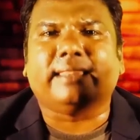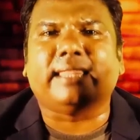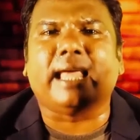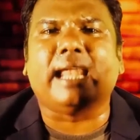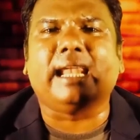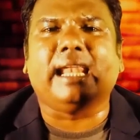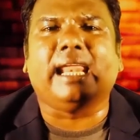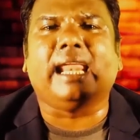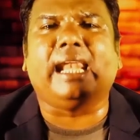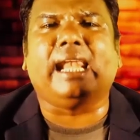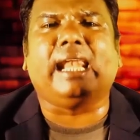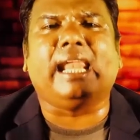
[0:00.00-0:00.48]
The
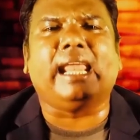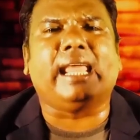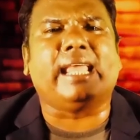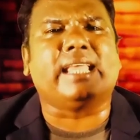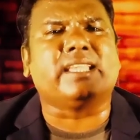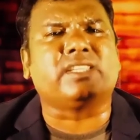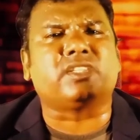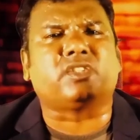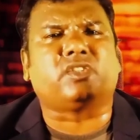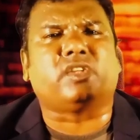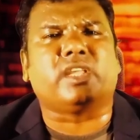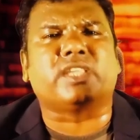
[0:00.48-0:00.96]

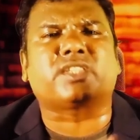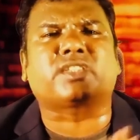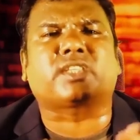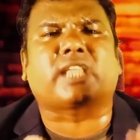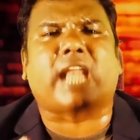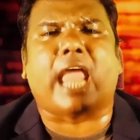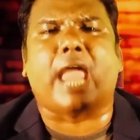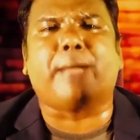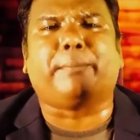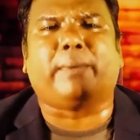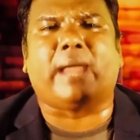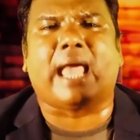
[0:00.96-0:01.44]
lily is
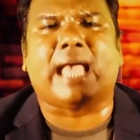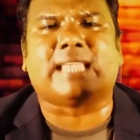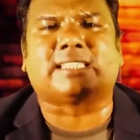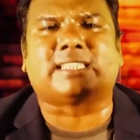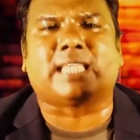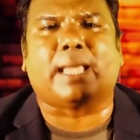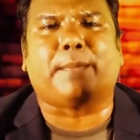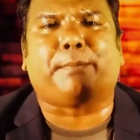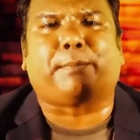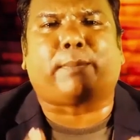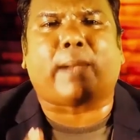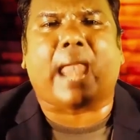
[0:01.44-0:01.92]
described as
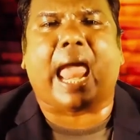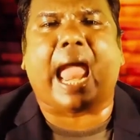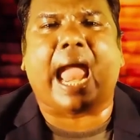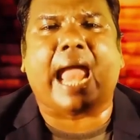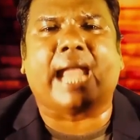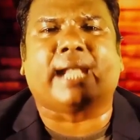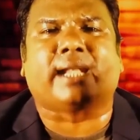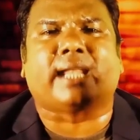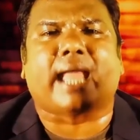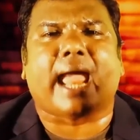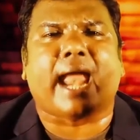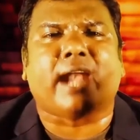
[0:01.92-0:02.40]
a
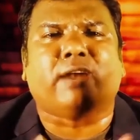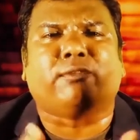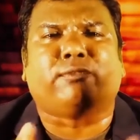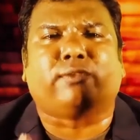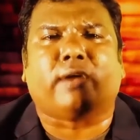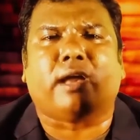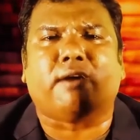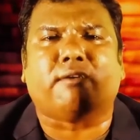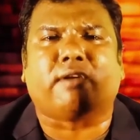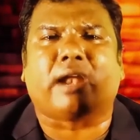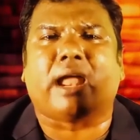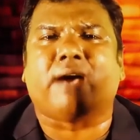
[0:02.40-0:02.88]
plant and
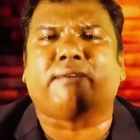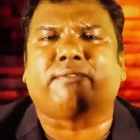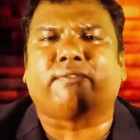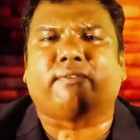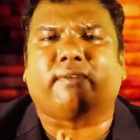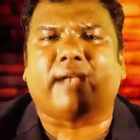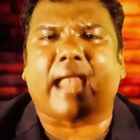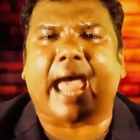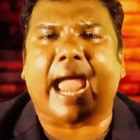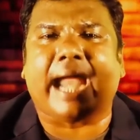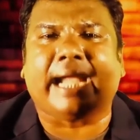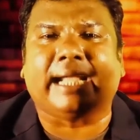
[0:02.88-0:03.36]
flower of
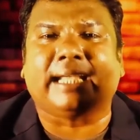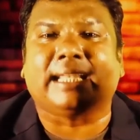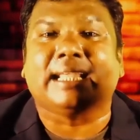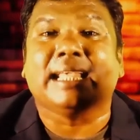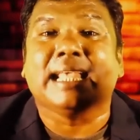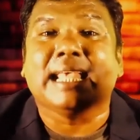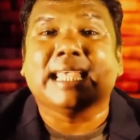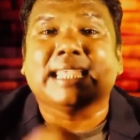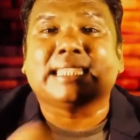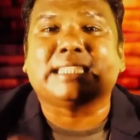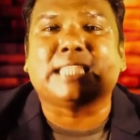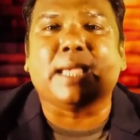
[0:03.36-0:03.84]
light,
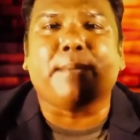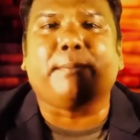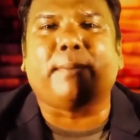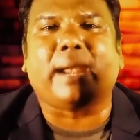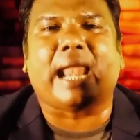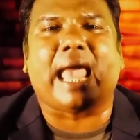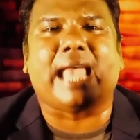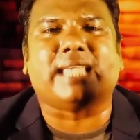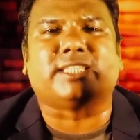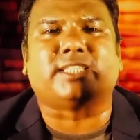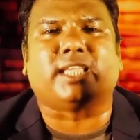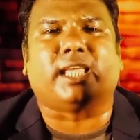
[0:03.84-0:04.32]

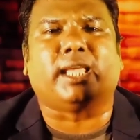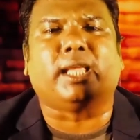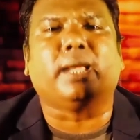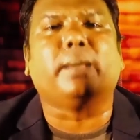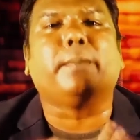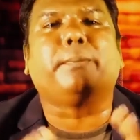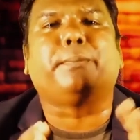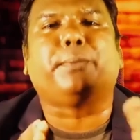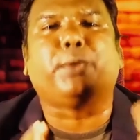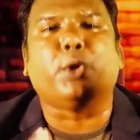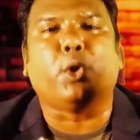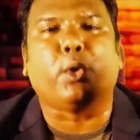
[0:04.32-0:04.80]
symbolizing
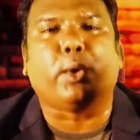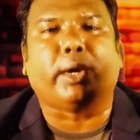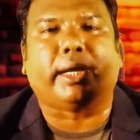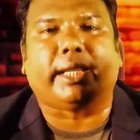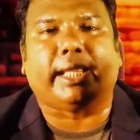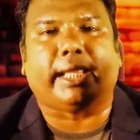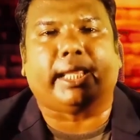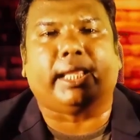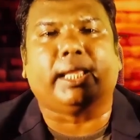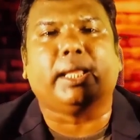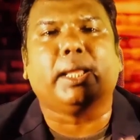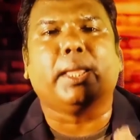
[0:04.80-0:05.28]

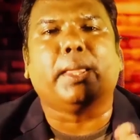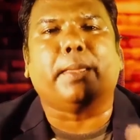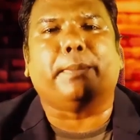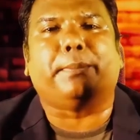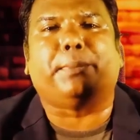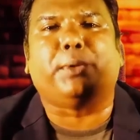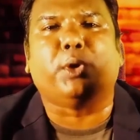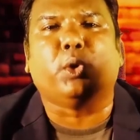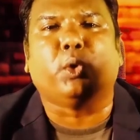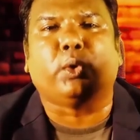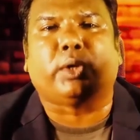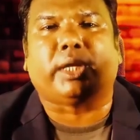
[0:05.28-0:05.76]
purity,
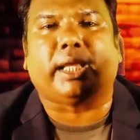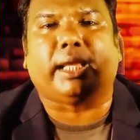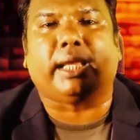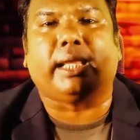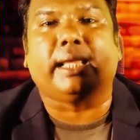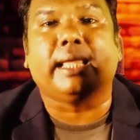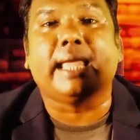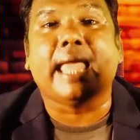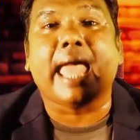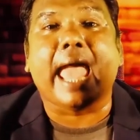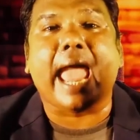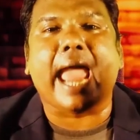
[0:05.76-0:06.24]

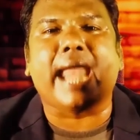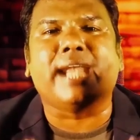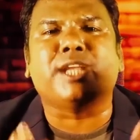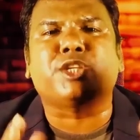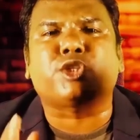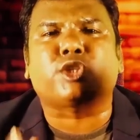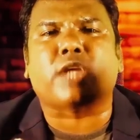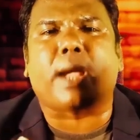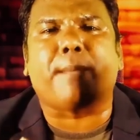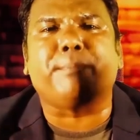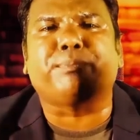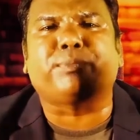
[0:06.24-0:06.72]
beauty, and
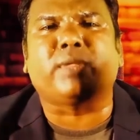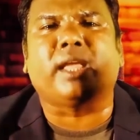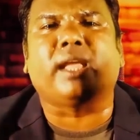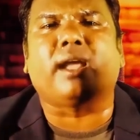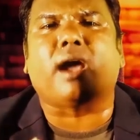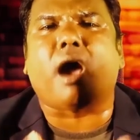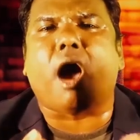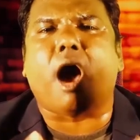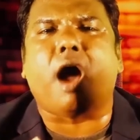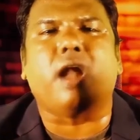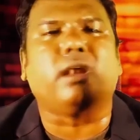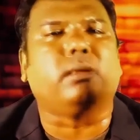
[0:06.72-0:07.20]

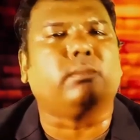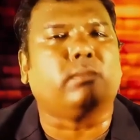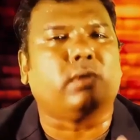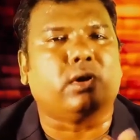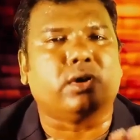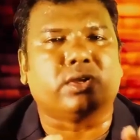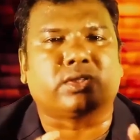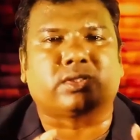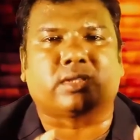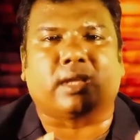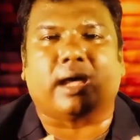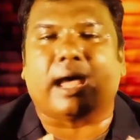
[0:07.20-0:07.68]
something
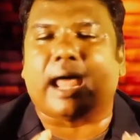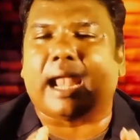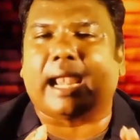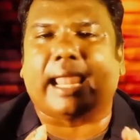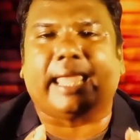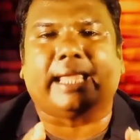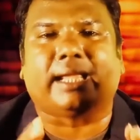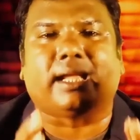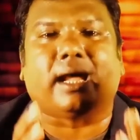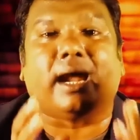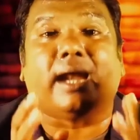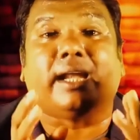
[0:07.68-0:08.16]
almost
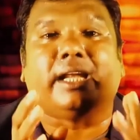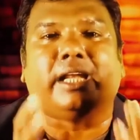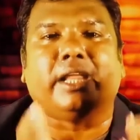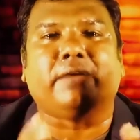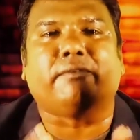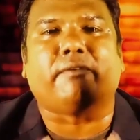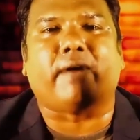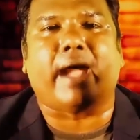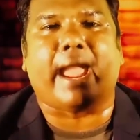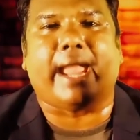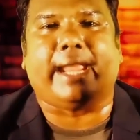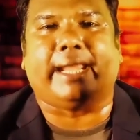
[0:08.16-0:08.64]
like
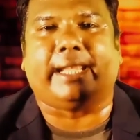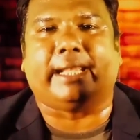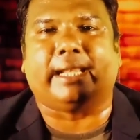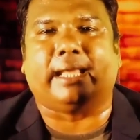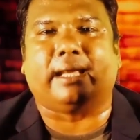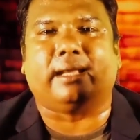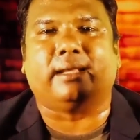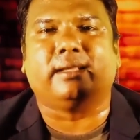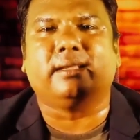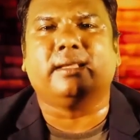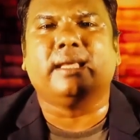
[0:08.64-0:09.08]
divine.